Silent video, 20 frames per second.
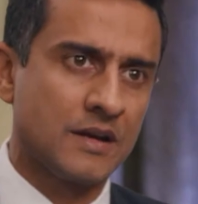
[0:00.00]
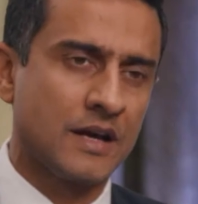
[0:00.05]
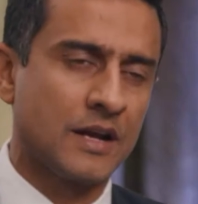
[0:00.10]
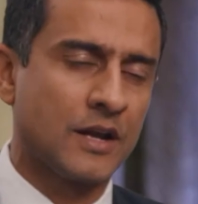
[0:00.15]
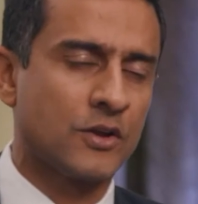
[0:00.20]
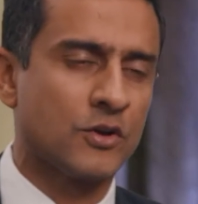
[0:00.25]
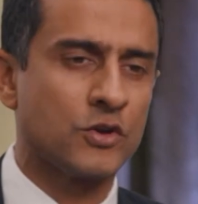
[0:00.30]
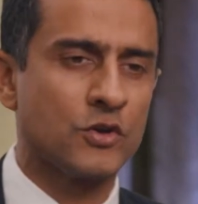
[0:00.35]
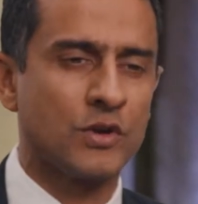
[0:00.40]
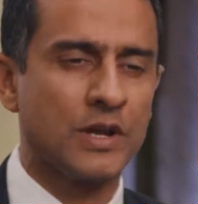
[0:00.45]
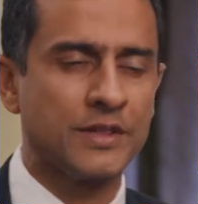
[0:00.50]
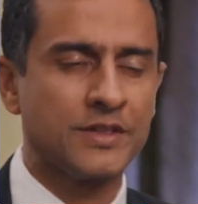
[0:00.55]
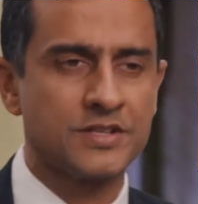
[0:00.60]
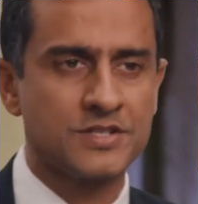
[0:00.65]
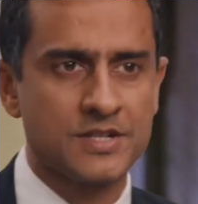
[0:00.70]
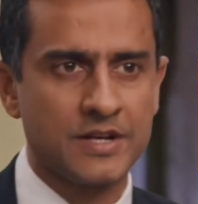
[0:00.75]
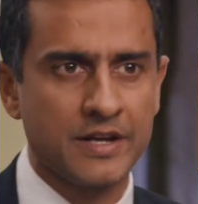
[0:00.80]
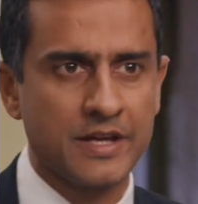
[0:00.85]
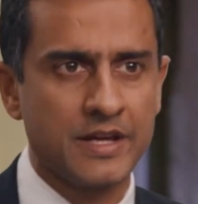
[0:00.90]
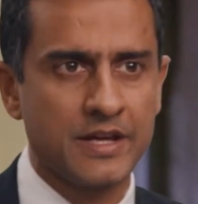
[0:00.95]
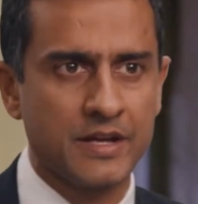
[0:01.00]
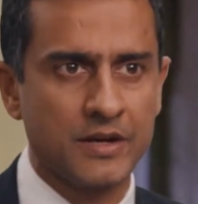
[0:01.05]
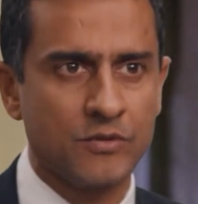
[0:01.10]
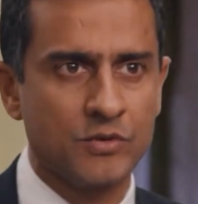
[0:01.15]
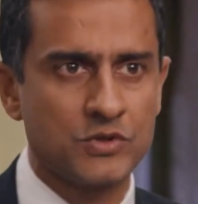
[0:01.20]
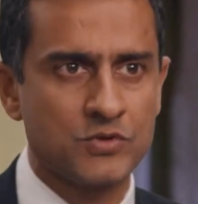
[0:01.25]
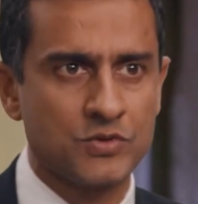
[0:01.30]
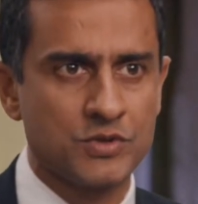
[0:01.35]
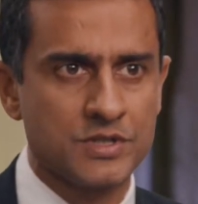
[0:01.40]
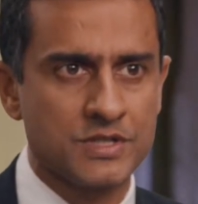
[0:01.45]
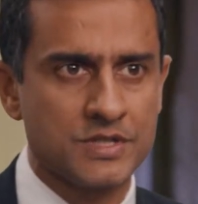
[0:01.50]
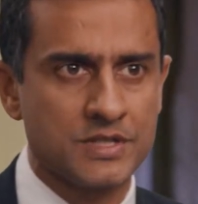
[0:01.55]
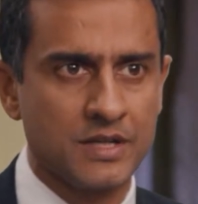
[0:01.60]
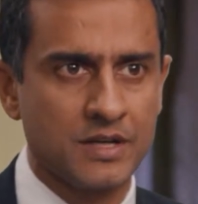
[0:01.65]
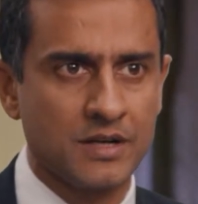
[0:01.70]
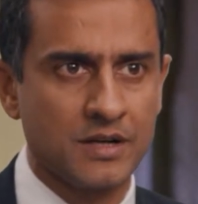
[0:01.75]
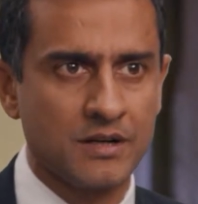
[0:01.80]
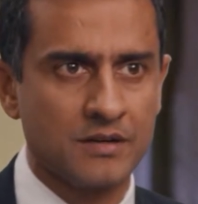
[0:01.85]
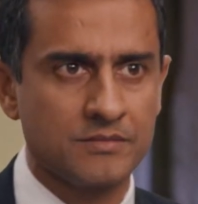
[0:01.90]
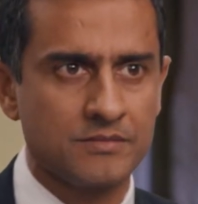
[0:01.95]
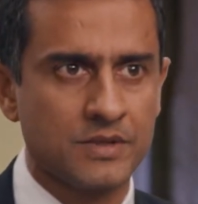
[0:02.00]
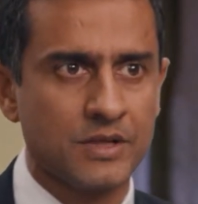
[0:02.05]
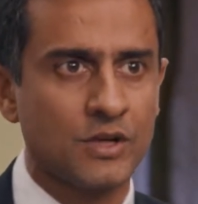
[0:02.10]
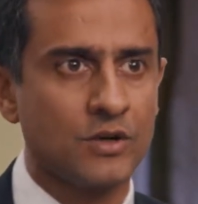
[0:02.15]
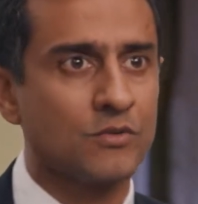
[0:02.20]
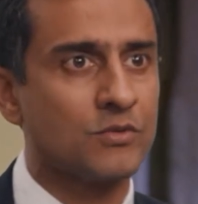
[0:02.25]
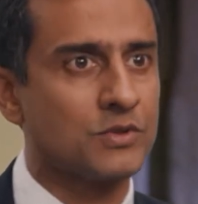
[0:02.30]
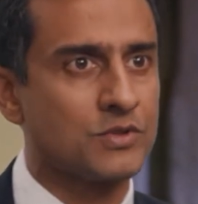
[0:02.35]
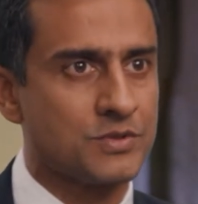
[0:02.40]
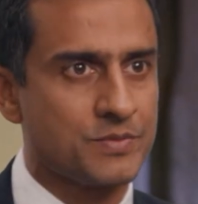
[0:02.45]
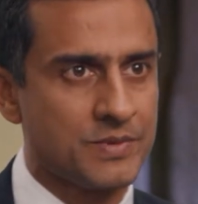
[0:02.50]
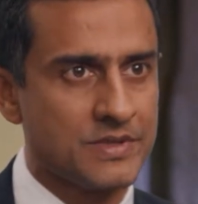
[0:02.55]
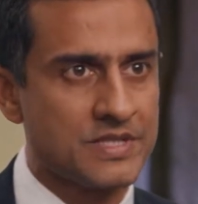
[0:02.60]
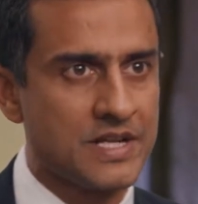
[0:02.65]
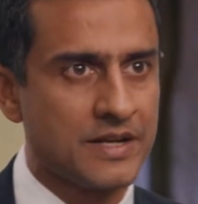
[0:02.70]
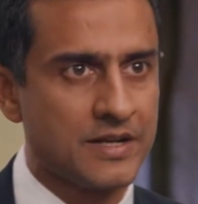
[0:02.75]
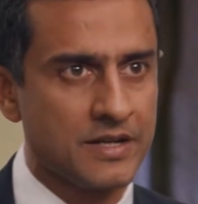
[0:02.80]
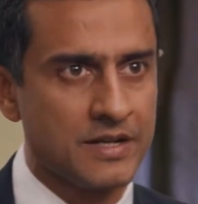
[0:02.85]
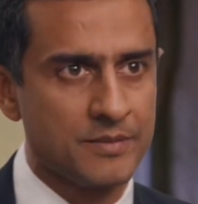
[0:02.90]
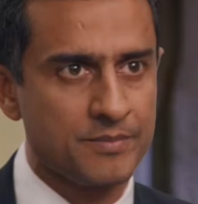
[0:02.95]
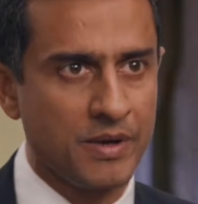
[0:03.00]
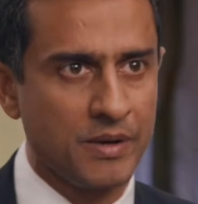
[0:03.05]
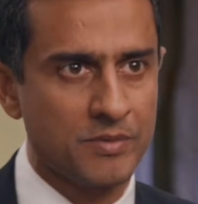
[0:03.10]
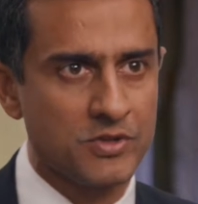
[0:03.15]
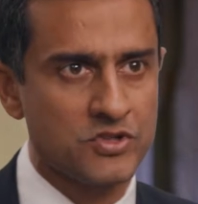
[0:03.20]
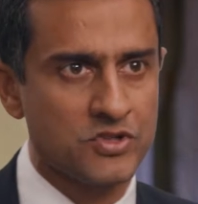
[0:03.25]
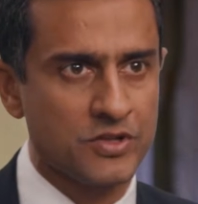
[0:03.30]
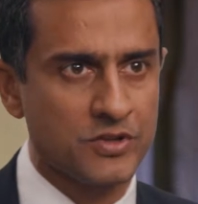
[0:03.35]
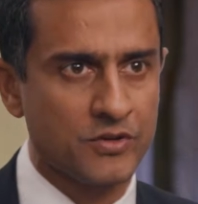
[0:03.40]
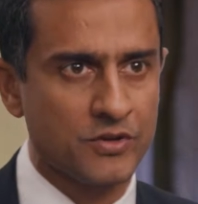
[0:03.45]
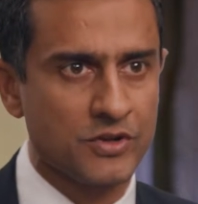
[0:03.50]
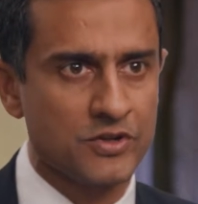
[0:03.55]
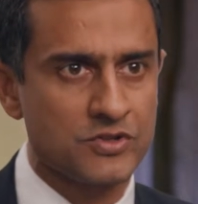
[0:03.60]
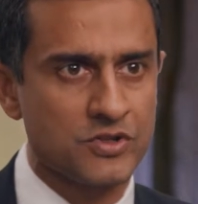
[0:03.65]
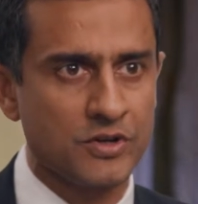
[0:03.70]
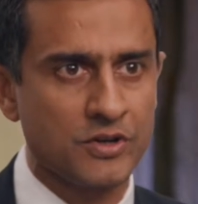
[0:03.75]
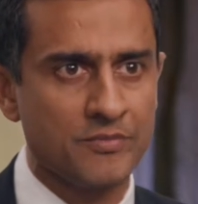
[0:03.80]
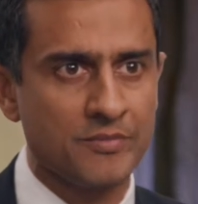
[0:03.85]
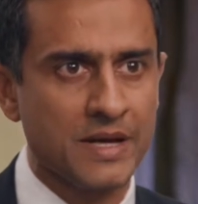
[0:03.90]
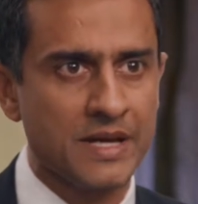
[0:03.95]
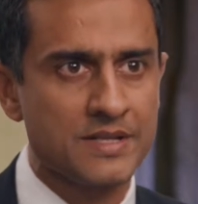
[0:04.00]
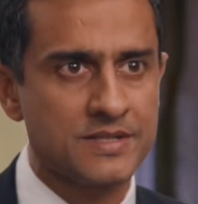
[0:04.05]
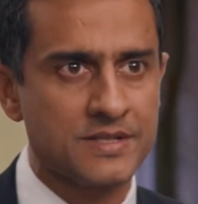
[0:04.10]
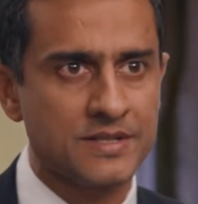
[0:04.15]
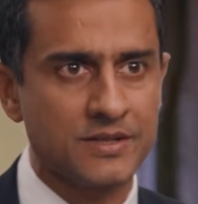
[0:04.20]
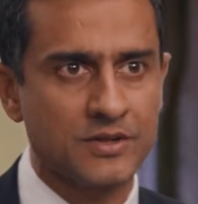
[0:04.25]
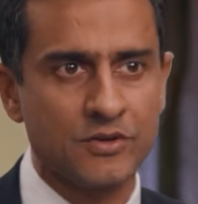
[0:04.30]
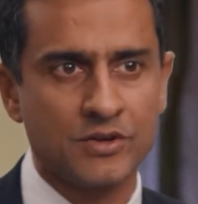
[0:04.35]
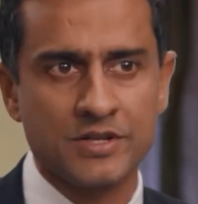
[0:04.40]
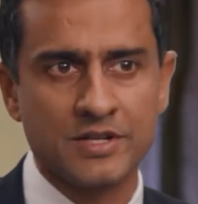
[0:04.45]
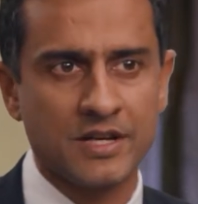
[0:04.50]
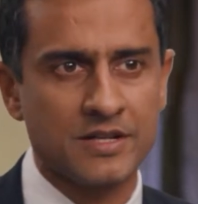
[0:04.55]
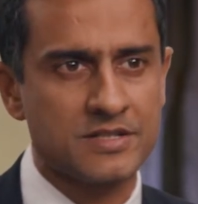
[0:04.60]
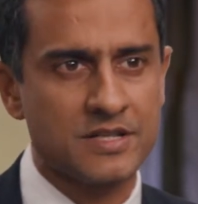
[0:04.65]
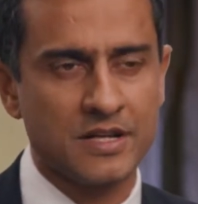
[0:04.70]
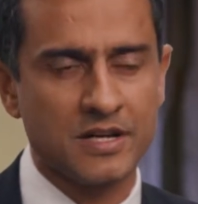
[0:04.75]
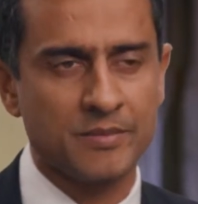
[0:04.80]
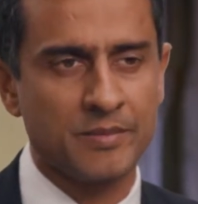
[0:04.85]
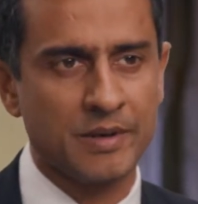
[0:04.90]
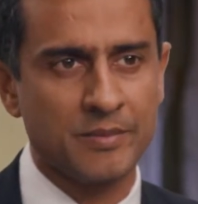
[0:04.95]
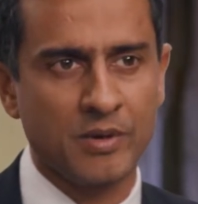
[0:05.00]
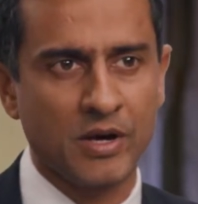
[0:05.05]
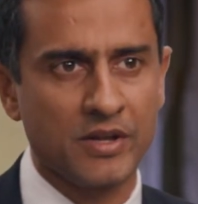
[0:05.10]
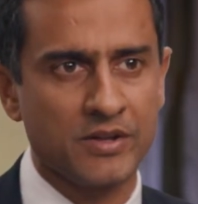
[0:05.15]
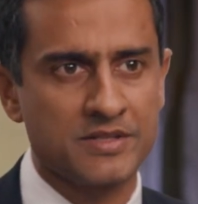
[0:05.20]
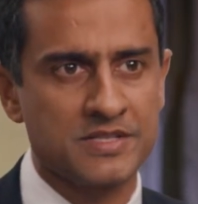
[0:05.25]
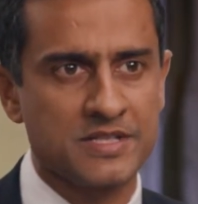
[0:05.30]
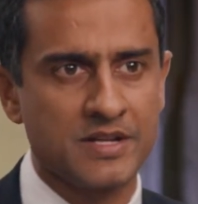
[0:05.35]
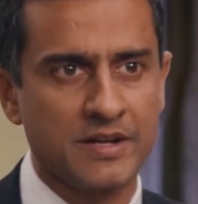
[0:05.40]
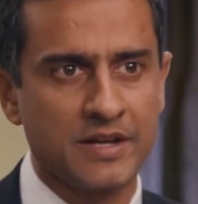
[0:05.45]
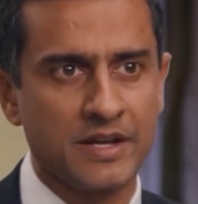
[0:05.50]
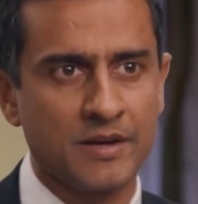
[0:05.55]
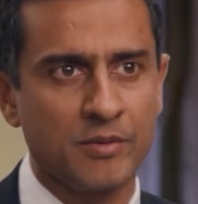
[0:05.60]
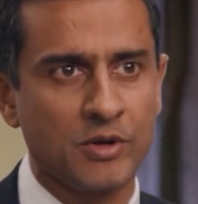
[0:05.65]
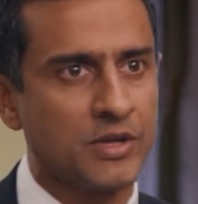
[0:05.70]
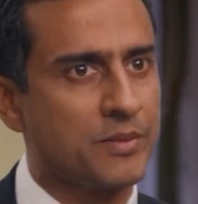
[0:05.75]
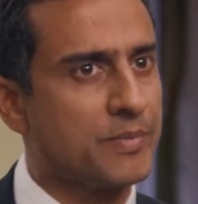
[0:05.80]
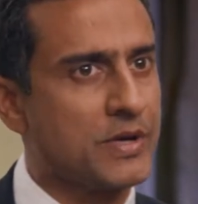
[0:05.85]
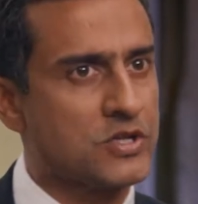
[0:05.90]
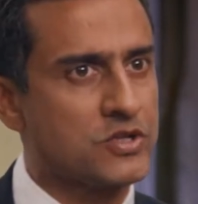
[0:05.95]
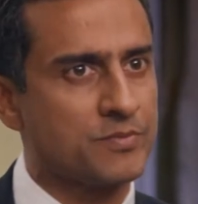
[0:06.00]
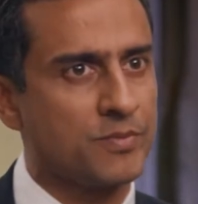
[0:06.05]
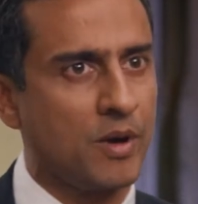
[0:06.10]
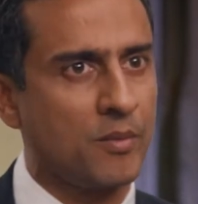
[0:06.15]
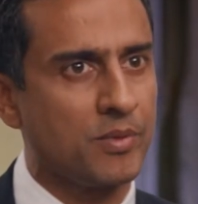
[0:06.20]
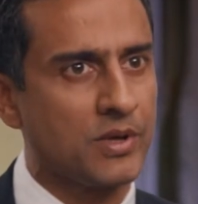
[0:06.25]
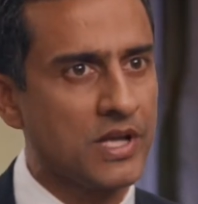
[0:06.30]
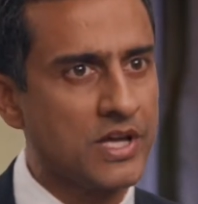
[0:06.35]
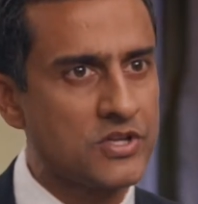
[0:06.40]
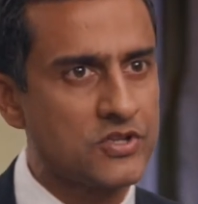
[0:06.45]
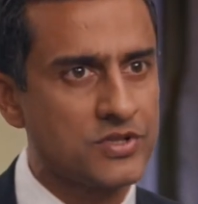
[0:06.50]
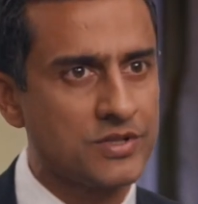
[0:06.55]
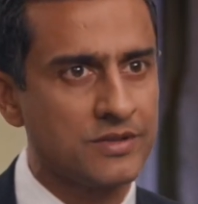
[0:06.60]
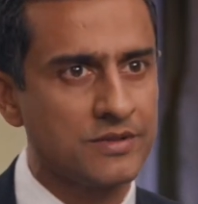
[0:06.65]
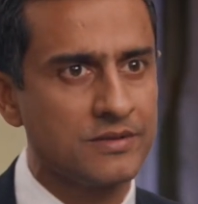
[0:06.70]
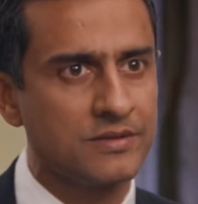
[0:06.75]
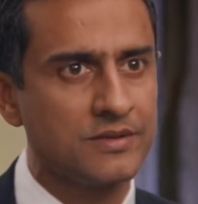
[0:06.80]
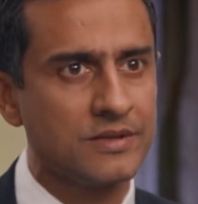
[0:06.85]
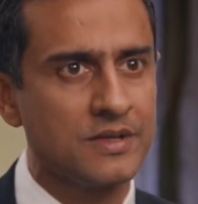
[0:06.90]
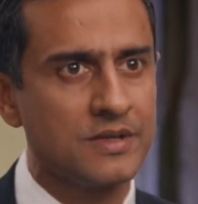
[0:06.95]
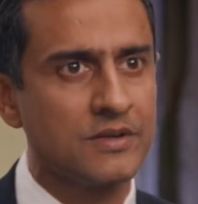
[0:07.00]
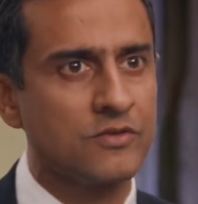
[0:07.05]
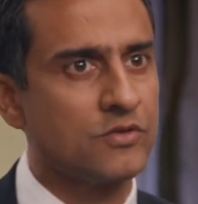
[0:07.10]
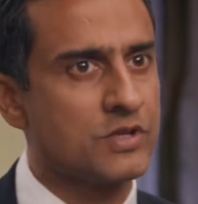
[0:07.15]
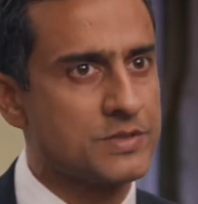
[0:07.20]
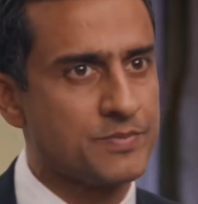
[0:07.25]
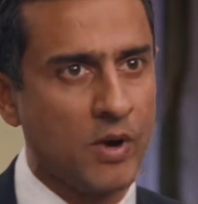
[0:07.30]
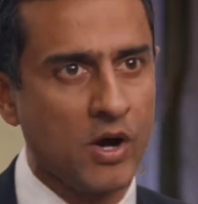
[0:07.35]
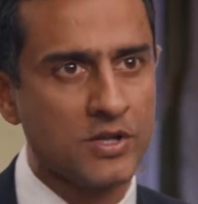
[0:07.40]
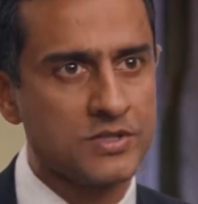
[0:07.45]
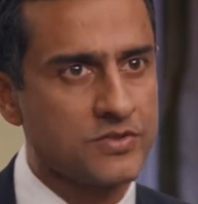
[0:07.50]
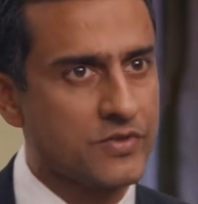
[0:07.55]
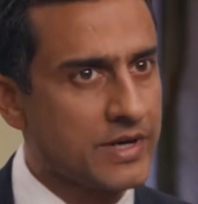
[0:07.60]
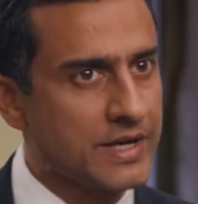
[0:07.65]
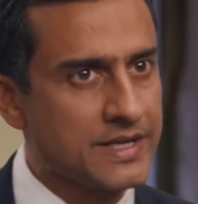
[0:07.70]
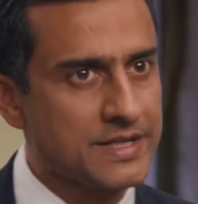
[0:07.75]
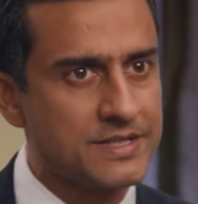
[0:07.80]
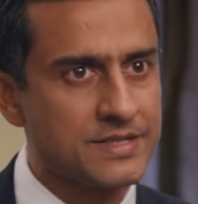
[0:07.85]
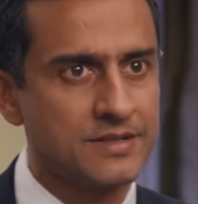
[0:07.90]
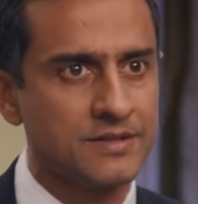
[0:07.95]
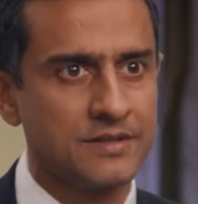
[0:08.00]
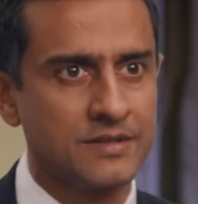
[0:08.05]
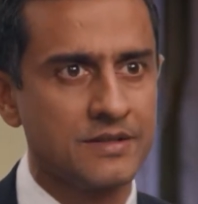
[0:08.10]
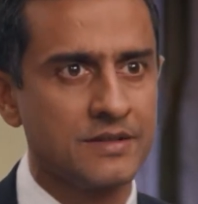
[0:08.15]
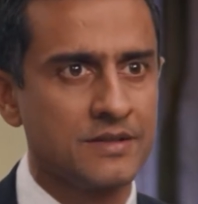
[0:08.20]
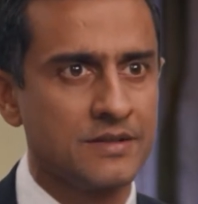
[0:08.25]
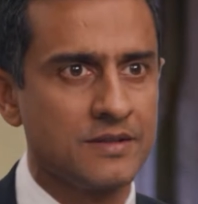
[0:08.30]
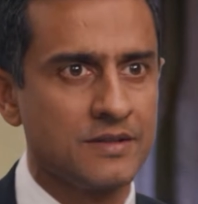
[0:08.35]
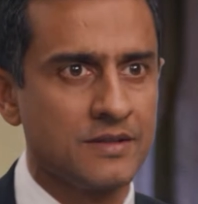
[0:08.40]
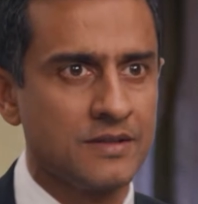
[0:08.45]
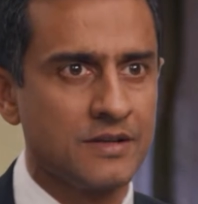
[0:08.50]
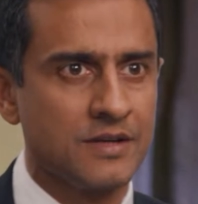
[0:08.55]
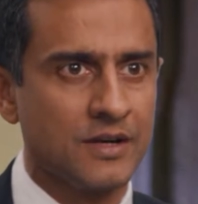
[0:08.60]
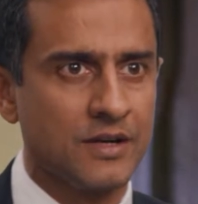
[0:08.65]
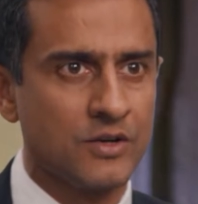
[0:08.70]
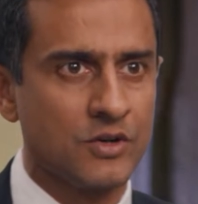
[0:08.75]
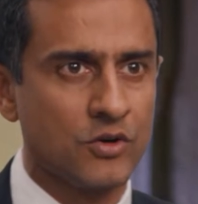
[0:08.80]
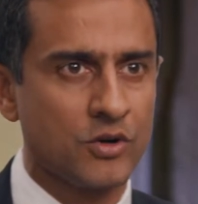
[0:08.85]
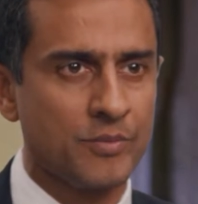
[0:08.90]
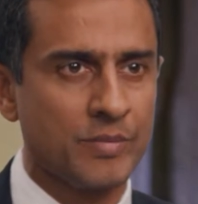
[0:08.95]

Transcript: And I know you led the study, which was uh, you know which was presented, published in the New England Journal of Medicine. Could you tell us a little bit about the study, about the patient population, response rates, uh, yes.